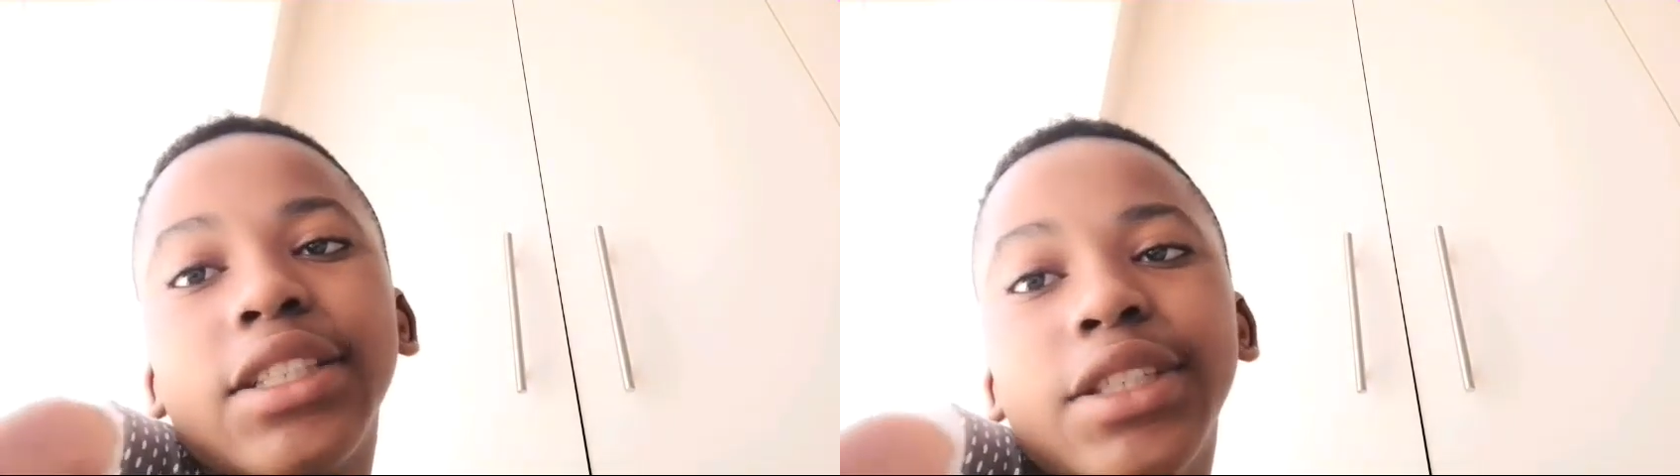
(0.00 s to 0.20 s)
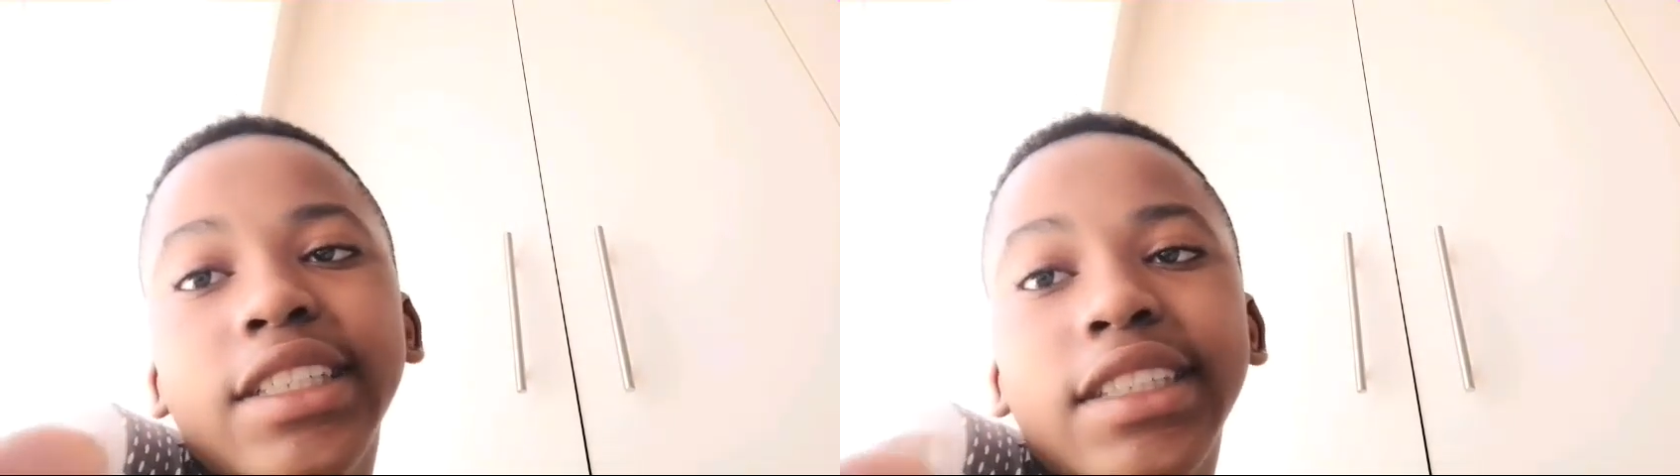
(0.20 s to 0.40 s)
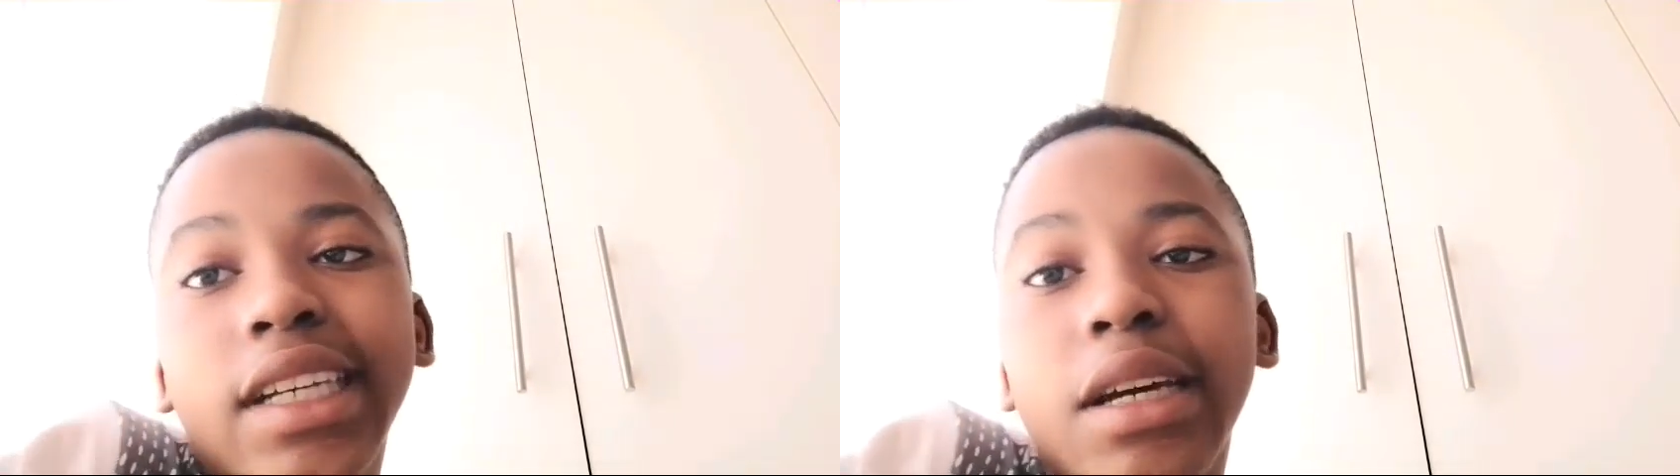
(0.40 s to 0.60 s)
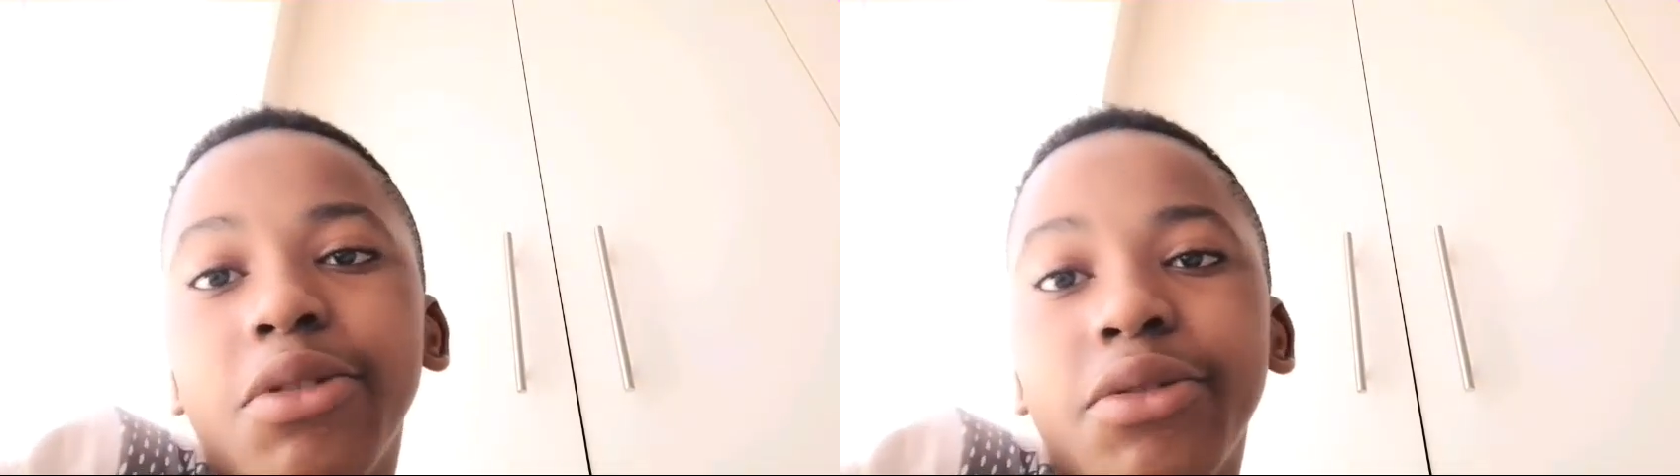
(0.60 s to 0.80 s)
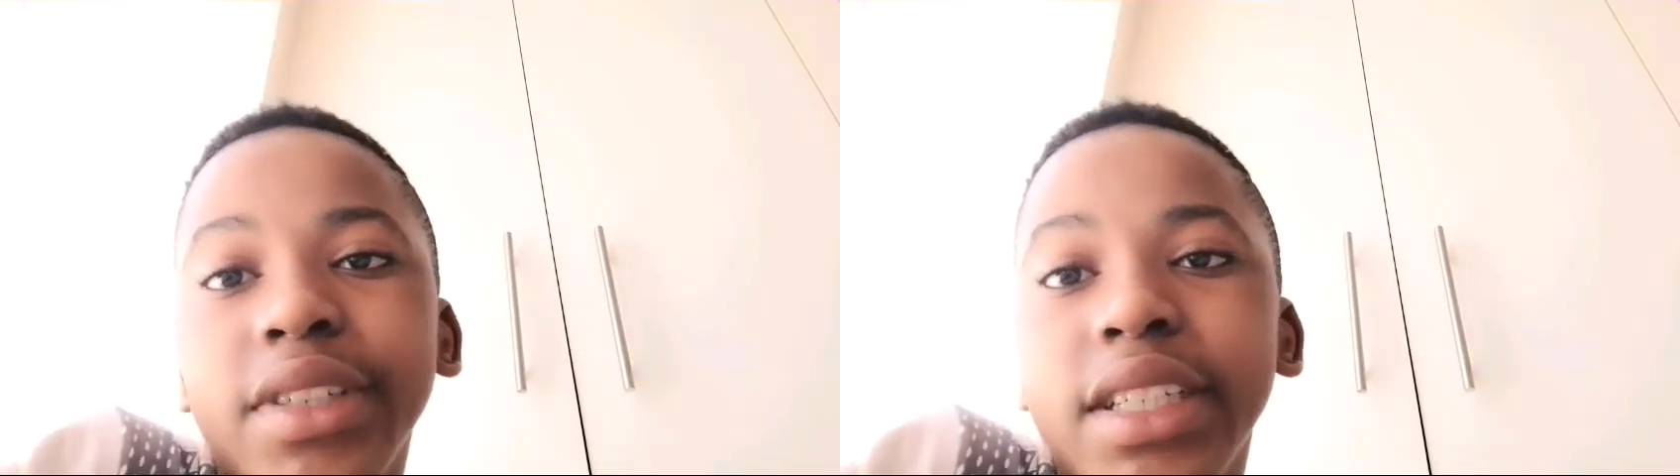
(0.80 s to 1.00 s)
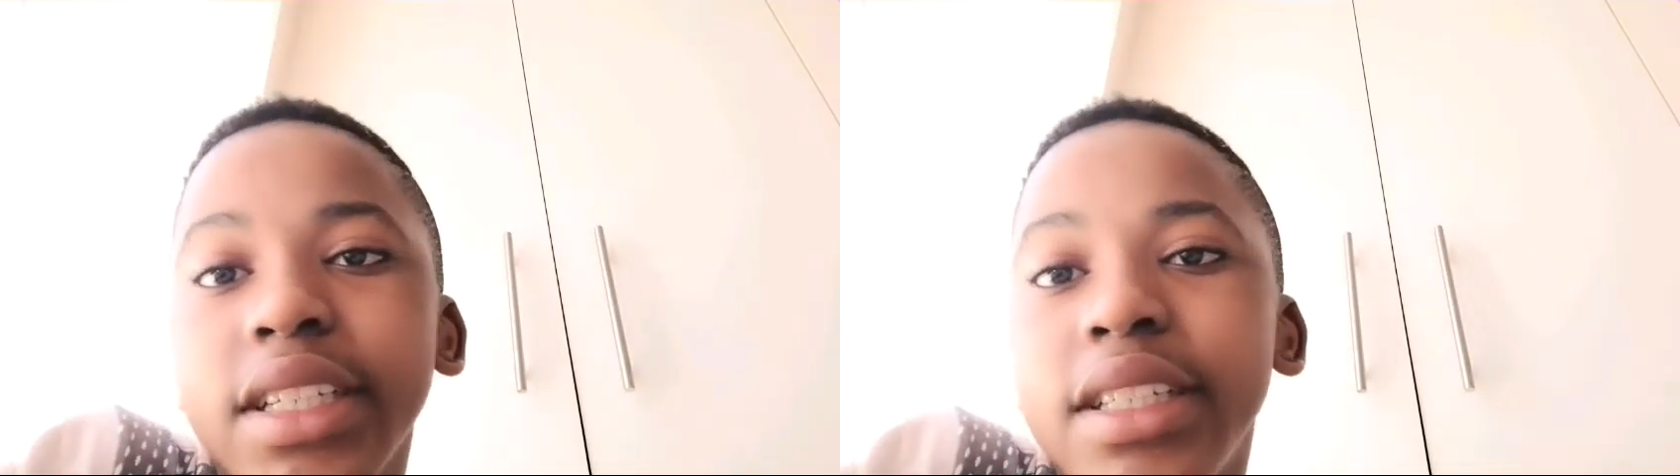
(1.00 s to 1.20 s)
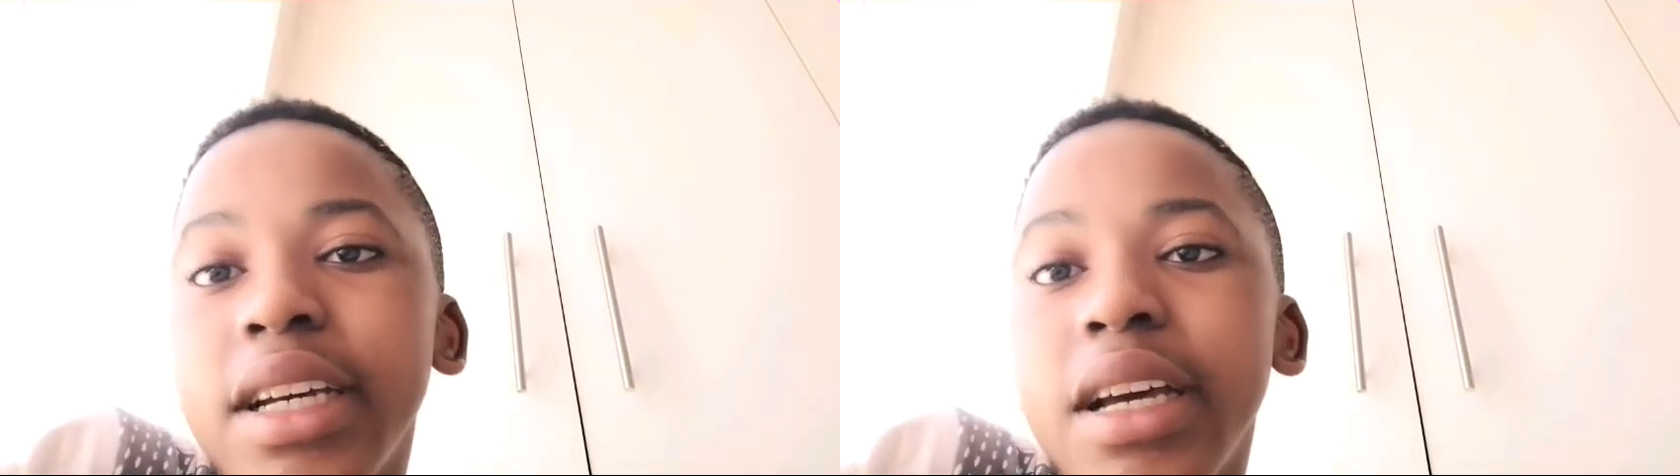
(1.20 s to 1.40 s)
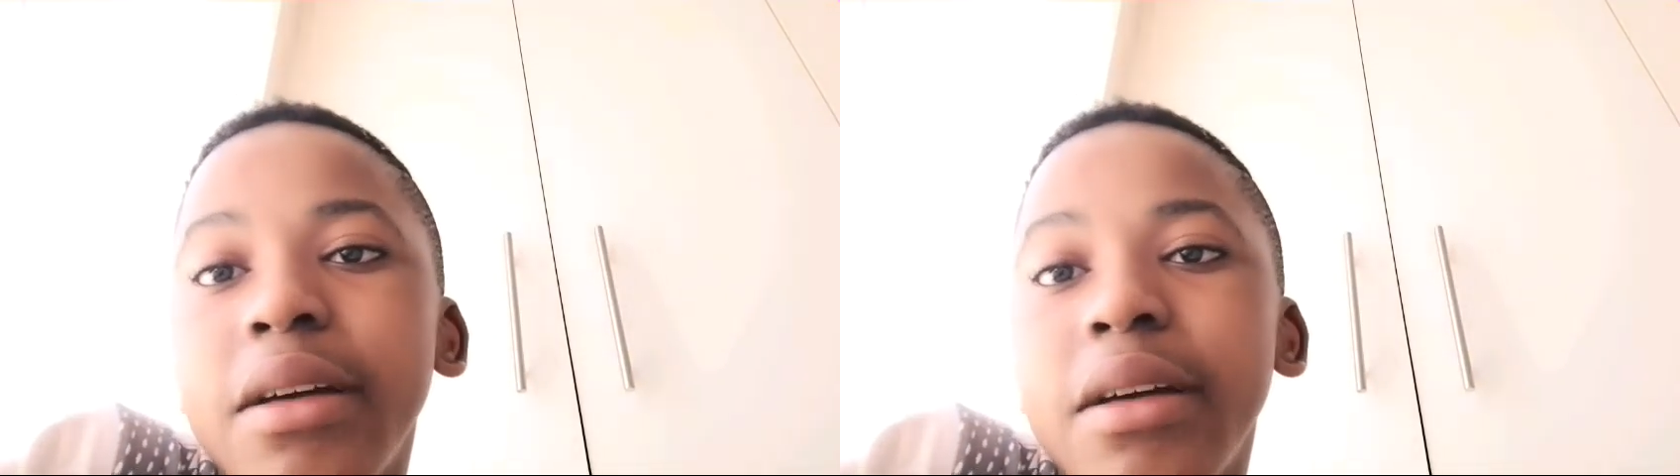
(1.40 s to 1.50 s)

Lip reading: twin turbo V8